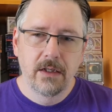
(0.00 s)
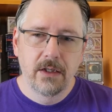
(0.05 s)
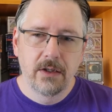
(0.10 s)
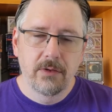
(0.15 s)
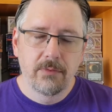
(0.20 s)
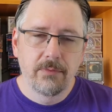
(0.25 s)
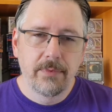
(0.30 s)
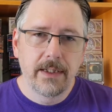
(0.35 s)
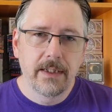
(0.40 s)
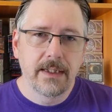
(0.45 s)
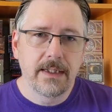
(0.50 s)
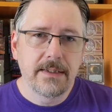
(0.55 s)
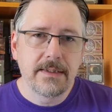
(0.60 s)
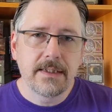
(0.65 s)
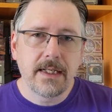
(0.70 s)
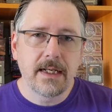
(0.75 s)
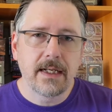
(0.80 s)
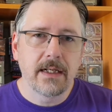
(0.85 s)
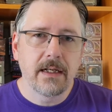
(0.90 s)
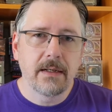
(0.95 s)
really
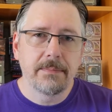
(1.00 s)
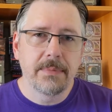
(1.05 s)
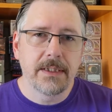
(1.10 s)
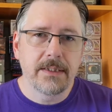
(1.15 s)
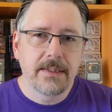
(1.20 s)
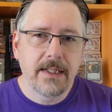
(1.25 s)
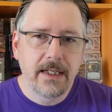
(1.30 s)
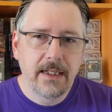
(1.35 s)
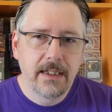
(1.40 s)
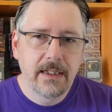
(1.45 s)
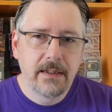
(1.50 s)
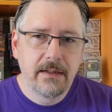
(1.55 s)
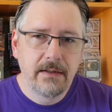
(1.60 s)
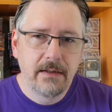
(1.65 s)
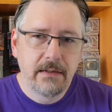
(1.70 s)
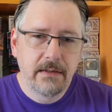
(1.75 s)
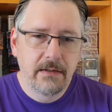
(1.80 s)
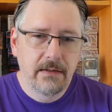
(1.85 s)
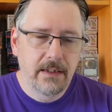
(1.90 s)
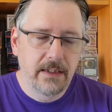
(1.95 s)
setting up his hand,
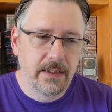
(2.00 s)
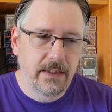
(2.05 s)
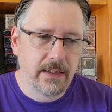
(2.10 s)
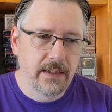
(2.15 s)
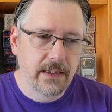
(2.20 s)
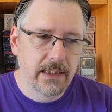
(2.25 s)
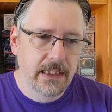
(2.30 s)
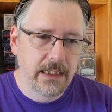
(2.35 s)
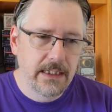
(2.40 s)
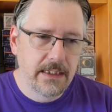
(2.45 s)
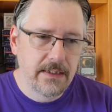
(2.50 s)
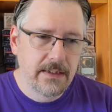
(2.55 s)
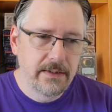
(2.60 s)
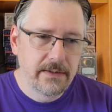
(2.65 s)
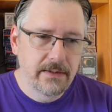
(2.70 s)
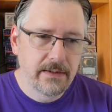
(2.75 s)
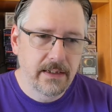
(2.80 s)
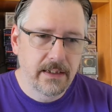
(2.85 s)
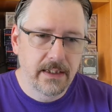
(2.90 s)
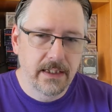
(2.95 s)
and
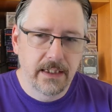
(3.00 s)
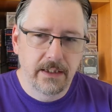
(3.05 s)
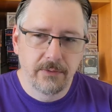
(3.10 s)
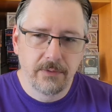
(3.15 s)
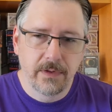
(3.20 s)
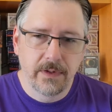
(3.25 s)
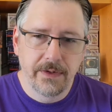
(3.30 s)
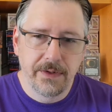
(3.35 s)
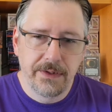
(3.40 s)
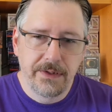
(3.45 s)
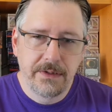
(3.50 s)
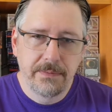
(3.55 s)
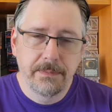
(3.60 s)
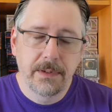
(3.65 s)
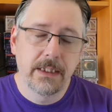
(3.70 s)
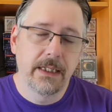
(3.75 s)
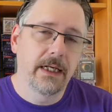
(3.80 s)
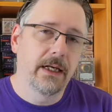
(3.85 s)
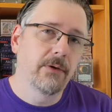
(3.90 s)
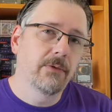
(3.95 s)
I was
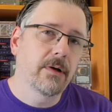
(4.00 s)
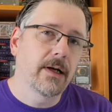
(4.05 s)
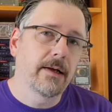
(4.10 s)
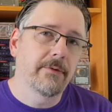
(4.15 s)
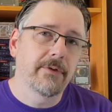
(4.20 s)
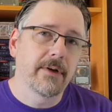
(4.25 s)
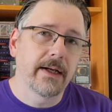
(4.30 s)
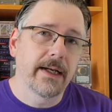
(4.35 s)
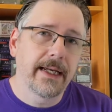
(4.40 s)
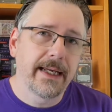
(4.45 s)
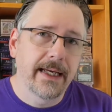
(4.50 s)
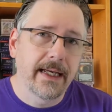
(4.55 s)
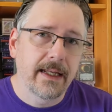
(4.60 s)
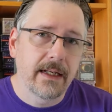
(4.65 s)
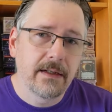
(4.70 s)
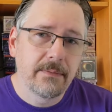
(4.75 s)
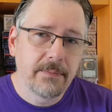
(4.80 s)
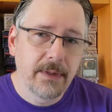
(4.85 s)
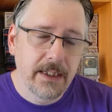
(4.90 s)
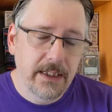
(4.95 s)
playing whatever I had
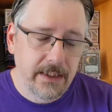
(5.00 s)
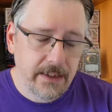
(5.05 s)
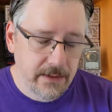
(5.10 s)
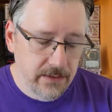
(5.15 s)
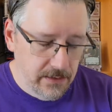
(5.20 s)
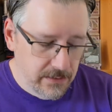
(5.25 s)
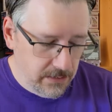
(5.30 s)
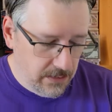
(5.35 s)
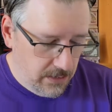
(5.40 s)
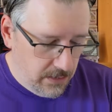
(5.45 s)
in my hand.